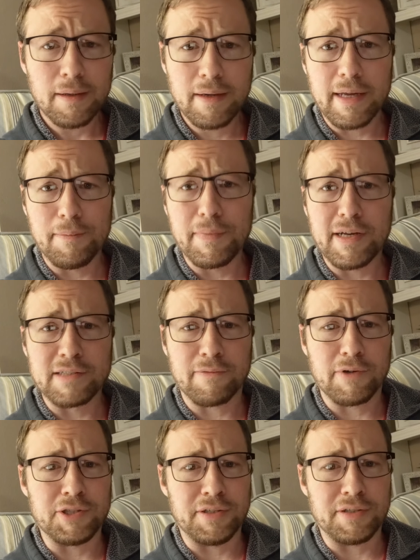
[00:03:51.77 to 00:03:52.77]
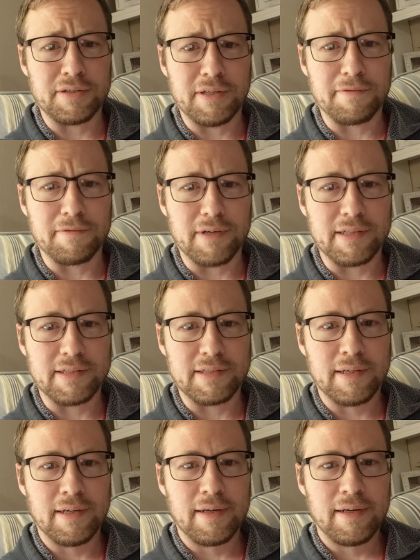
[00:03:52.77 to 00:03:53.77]
Again, because of what Jesus did for us.
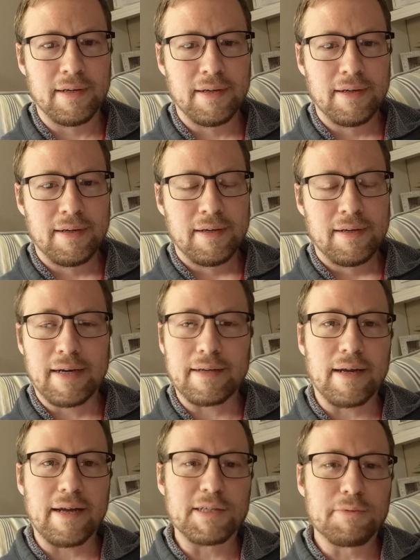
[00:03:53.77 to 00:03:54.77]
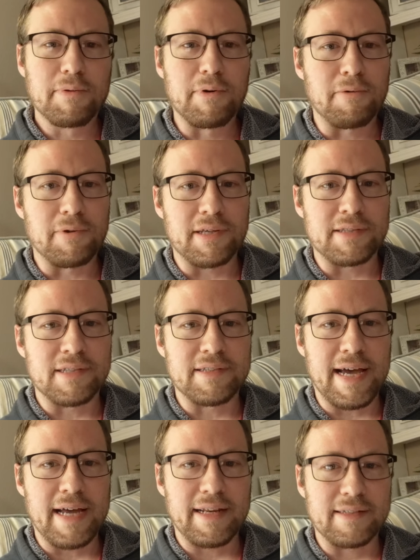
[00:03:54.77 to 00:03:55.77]
I, I, guess where I'm going with this is
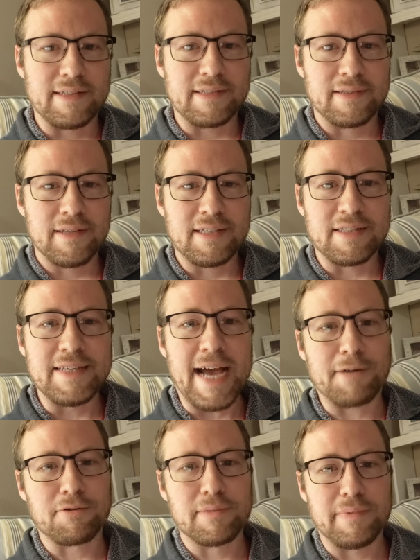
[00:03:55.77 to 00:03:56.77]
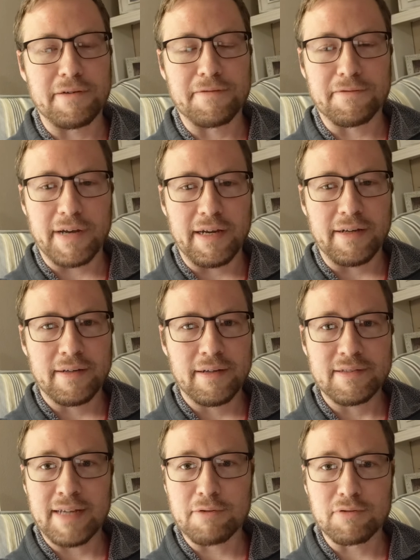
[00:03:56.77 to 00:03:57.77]
that it's it's natural to be afraid.
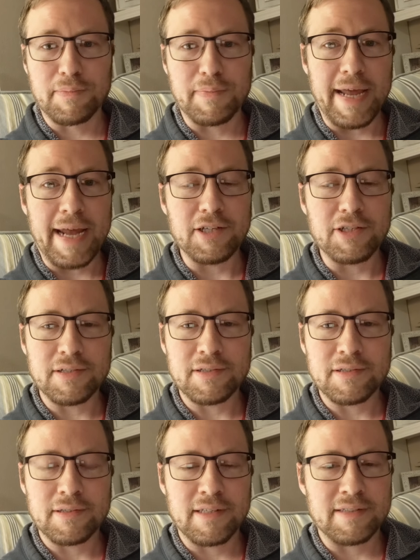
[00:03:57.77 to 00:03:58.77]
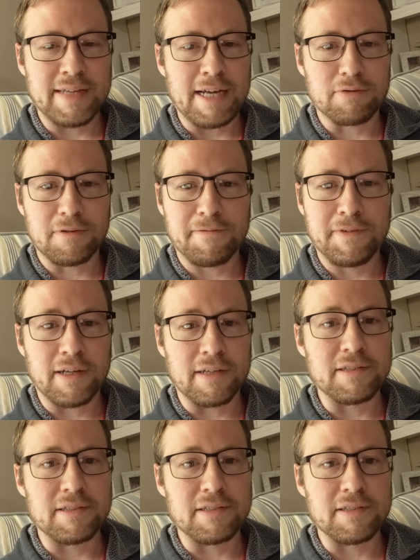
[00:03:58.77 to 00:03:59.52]
It's natural to be anxious. It's natural to feel